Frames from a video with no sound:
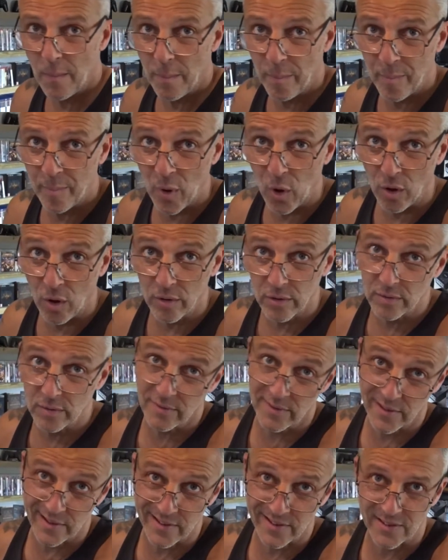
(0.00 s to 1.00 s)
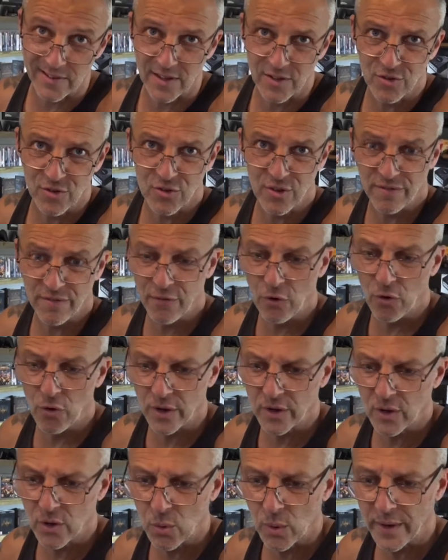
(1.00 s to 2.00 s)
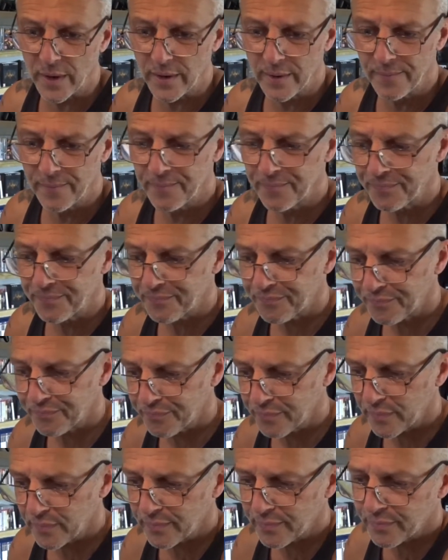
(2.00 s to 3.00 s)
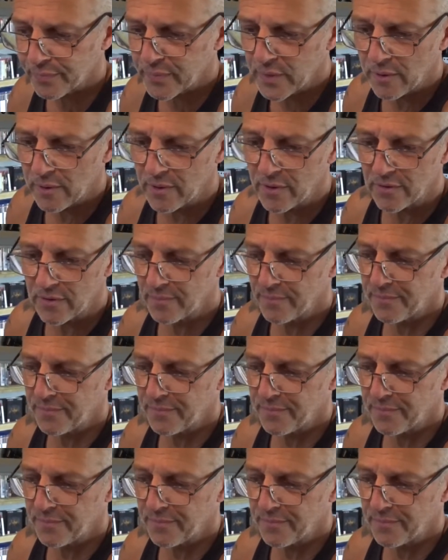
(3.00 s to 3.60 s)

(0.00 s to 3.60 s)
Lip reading: but like I said, because they're 40 quid, there it is,